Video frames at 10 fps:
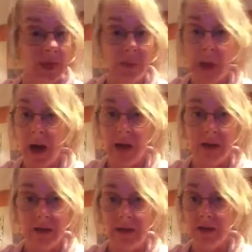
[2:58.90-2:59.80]
in the
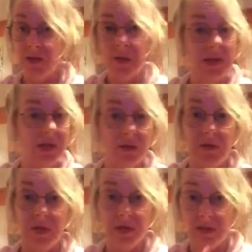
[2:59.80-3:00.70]
park. There's no
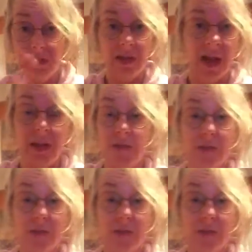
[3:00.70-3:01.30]
excuses. I have